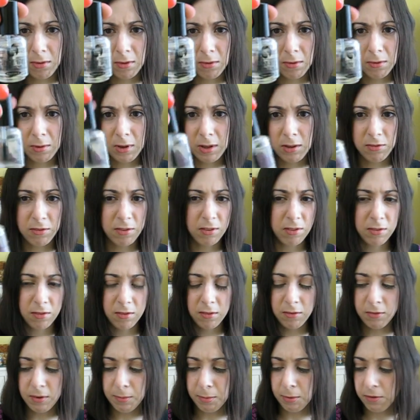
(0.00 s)
which is
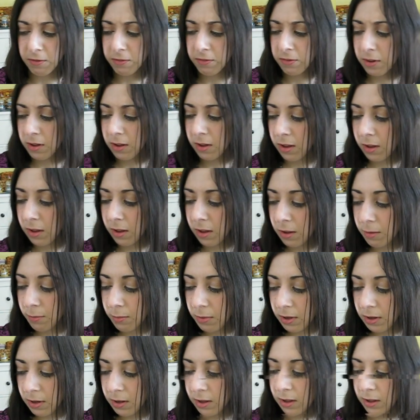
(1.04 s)
a ripoff.
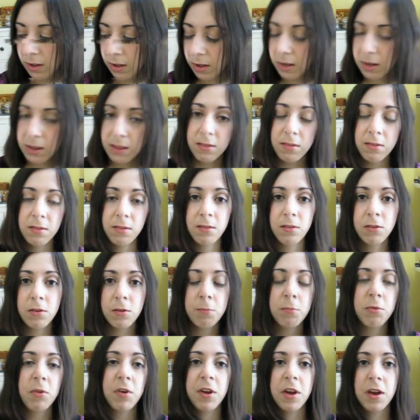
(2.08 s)
But it is a
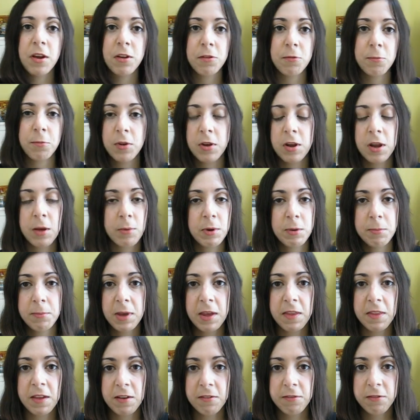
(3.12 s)
good product, but I wouldn't pay
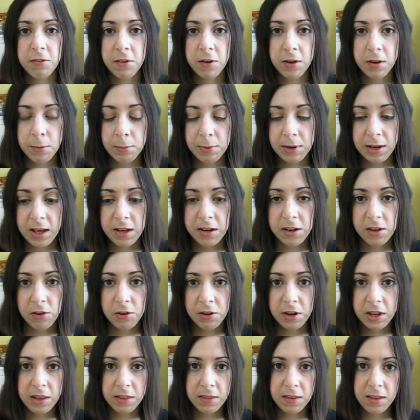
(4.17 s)
that for it. I'm glad I got
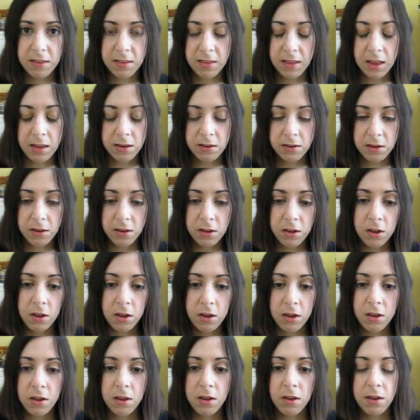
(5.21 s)
it in this set,
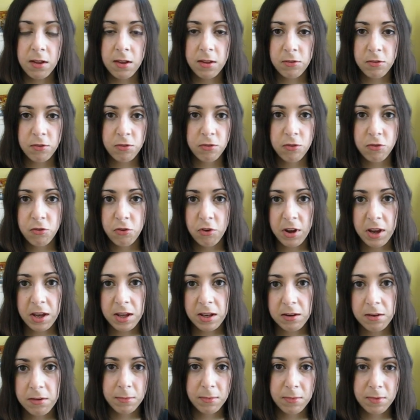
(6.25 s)
just to try it.
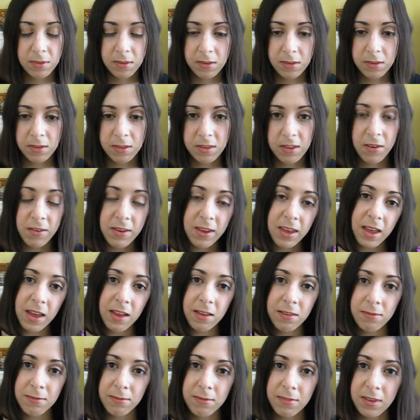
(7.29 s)
So yeah,
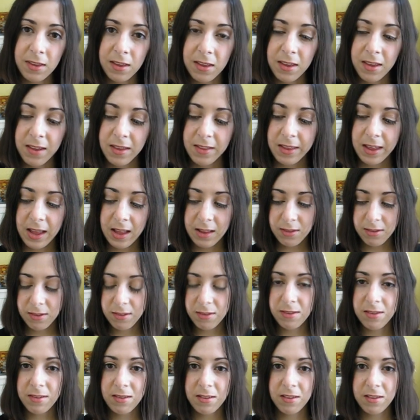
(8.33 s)

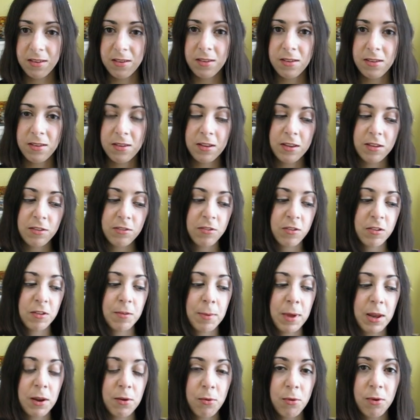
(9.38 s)
that's just
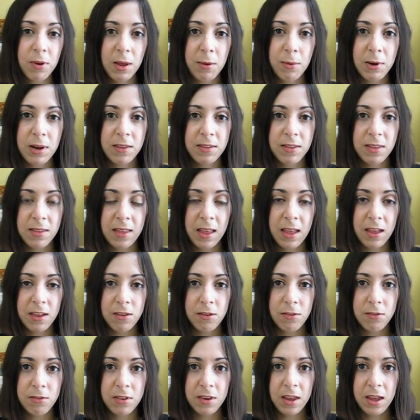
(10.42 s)
about all I wanted to tell
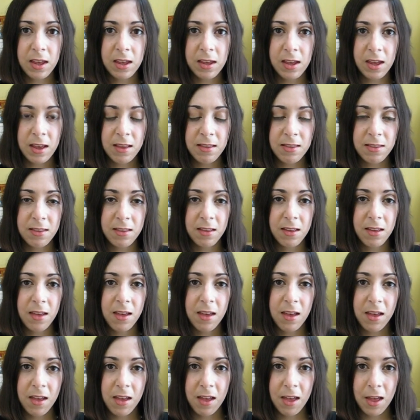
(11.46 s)
you today, guys.
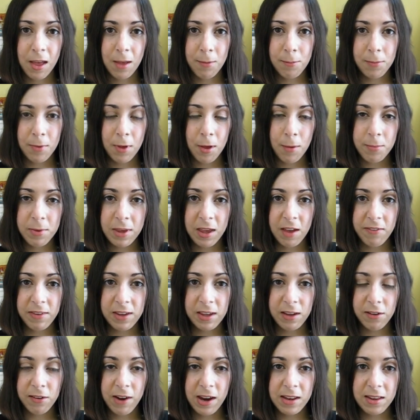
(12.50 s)
Hope you're having
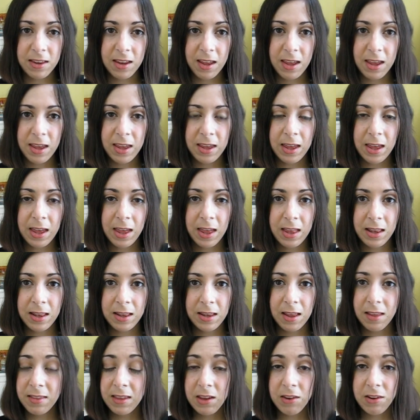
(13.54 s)
a great day, and
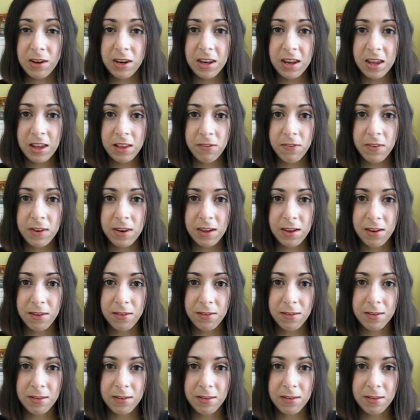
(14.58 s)
I'll see you in the next video.